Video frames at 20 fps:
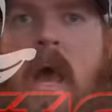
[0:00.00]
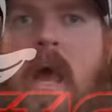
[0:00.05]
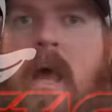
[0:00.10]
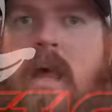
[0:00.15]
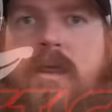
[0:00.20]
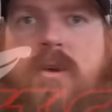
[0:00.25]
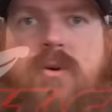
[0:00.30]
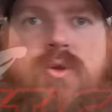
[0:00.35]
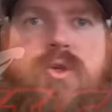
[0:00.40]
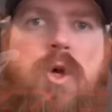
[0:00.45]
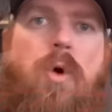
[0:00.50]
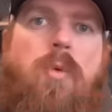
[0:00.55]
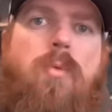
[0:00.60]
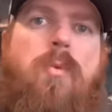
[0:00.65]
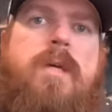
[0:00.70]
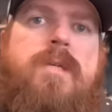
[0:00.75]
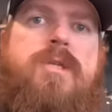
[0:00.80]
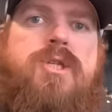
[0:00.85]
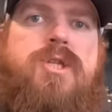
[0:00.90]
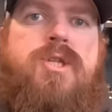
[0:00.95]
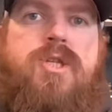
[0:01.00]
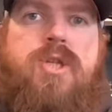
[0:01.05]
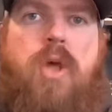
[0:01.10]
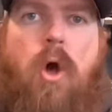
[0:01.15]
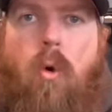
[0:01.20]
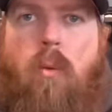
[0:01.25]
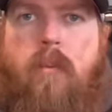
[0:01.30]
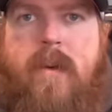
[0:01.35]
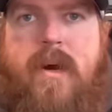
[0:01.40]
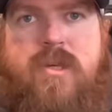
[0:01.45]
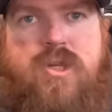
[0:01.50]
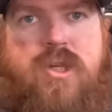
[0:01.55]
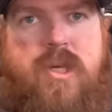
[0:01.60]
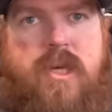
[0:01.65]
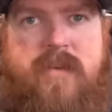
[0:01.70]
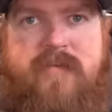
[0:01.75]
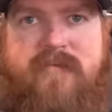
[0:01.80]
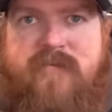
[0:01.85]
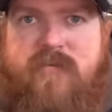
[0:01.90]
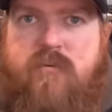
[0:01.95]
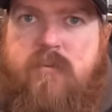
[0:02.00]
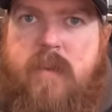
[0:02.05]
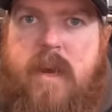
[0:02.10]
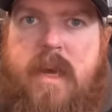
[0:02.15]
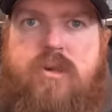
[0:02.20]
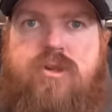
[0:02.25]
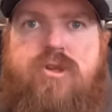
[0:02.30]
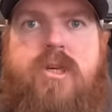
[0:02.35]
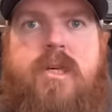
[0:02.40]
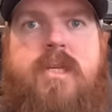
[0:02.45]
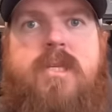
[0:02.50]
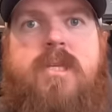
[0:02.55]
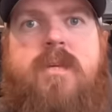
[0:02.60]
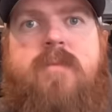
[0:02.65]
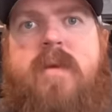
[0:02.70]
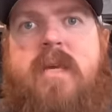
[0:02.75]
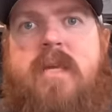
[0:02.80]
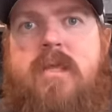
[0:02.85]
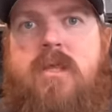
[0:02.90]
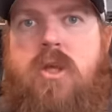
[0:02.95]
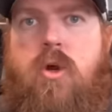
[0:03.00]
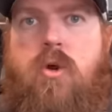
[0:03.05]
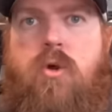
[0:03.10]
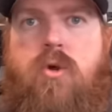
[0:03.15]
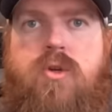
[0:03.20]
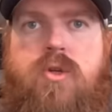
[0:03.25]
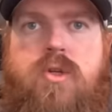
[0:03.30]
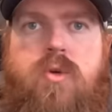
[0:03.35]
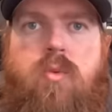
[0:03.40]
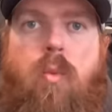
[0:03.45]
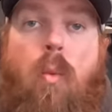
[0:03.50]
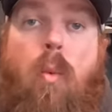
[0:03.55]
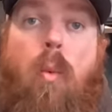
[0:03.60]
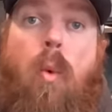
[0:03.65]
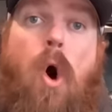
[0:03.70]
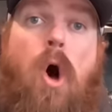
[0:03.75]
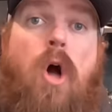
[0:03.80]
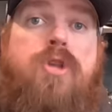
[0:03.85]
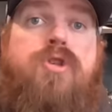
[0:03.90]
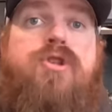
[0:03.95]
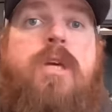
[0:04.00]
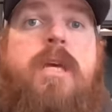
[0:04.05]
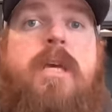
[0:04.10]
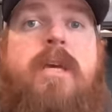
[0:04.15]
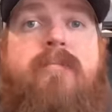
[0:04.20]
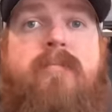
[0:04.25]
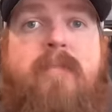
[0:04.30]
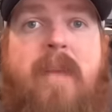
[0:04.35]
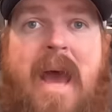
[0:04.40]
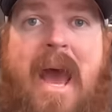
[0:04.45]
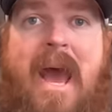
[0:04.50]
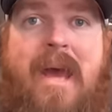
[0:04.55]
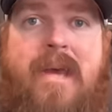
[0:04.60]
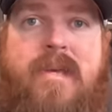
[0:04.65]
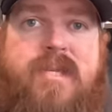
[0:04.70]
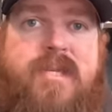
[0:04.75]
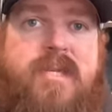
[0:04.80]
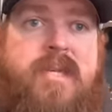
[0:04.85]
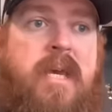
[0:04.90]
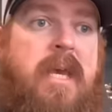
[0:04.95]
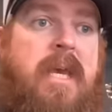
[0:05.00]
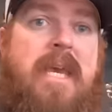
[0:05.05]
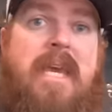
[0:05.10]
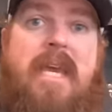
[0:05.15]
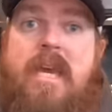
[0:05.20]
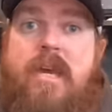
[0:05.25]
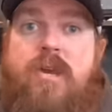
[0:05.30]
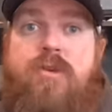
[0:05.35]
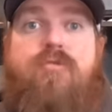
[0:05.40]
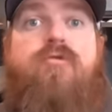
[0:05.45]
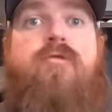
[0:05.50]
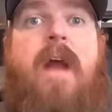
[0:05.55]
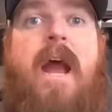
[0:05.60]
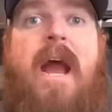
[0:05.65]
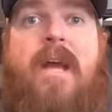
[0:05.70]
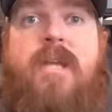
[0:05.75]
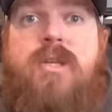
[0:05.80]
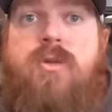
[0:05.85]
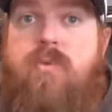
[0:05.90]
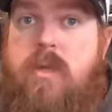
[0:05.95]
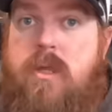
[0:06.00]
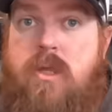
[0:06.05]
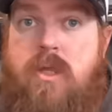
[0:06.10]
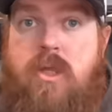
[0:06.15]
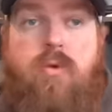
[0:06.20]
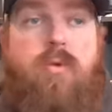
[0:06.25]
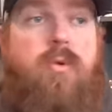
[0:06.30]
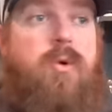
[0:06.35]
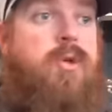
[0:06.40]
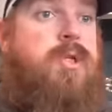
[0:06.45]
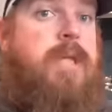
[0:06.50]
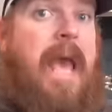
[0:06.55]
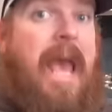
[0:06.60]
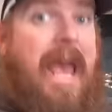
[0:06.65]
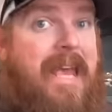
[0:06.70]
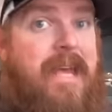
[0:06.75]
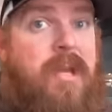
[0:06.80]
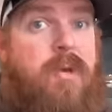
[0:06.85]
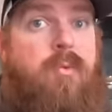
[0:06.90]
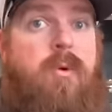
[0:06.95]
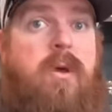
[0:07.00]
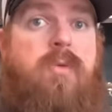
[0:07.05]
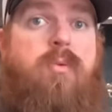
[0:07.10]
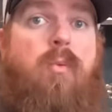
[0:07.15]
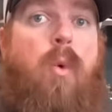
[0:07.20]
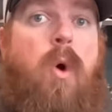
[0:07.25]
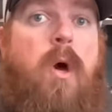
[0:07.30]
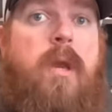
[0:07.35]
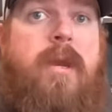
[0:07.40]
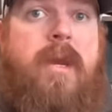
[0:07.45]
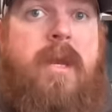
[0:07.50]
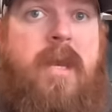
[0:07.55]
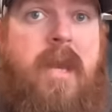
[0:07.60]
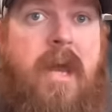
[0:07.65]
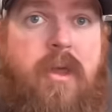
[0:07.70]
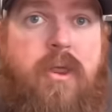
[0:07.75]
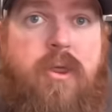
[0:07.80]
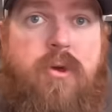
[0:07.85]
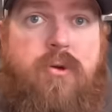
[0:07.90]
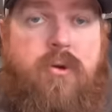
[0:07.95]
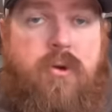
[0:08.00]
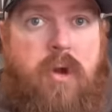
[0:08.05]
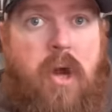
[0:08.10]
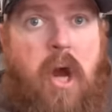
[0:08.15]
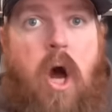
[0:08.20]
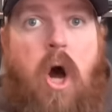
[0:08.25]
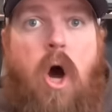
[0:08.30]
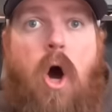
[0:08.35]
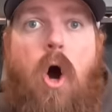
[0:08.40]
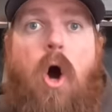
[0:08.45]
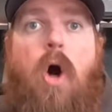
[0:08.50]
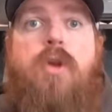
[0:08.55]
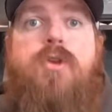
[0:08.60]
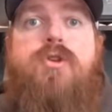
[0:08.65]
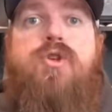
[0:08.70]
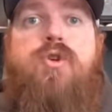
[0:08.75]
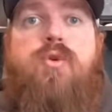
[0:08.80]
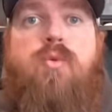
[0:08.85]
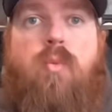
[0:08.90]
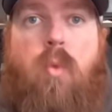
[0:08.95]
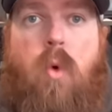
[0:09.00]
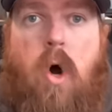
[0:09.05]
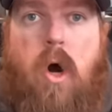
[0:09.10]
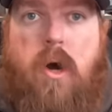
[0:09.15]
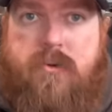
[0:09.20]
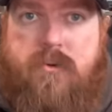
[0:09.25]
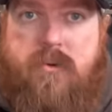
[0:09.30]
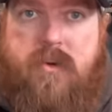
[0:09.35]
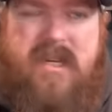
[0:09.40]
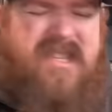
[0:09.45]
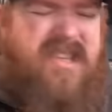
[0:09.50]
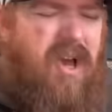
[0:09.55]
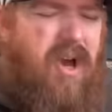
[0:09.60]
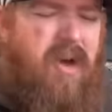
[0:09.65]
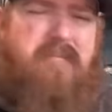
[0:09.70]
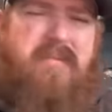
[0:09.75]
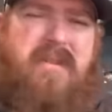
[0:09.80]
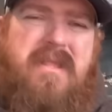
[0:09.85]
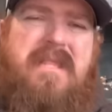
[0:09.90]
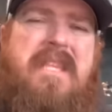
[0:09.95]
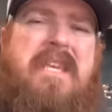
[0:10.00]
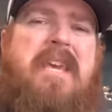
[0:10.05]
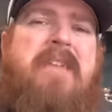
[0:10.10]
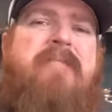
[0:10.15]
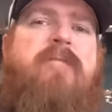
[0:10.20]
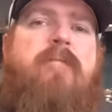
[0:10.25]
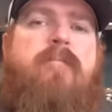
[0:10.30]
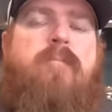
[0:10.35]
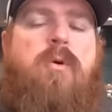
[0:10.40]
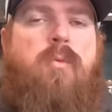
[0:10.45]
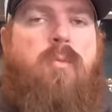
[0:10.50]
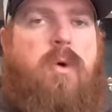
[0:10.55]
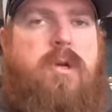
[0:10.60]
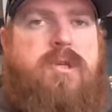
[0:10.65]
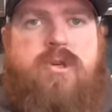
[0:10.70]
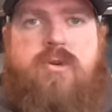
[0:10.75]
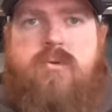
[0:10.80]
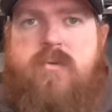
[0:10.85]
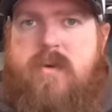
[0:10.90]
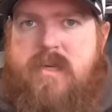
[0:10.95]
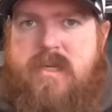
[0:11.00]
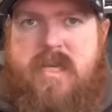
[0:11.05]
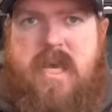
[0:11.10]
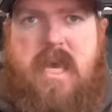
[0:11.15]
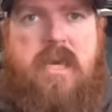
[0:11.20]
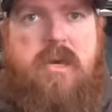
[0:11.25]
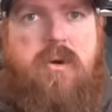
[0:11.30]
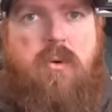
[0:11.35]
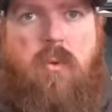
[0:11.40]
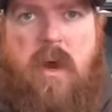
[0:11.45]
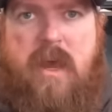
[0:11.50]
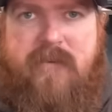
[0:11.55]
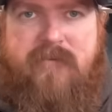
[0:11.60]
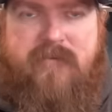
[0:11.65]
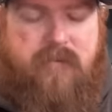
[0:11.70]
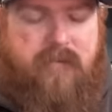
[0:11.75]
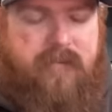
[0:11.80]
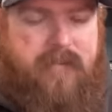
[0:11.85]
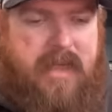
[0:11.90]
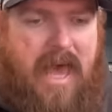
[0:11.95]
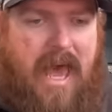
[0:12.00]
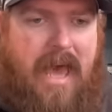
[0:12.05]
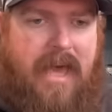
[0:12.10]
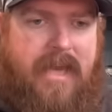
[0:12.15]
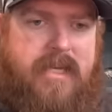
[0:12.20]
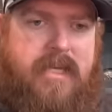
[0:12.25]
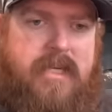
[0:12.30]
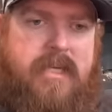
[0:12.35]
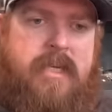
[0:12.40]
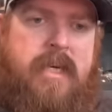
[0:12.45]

There's always so much information to be learned watching bass interact with lures and with one another underwater. It's unbelievable what you can take away from that.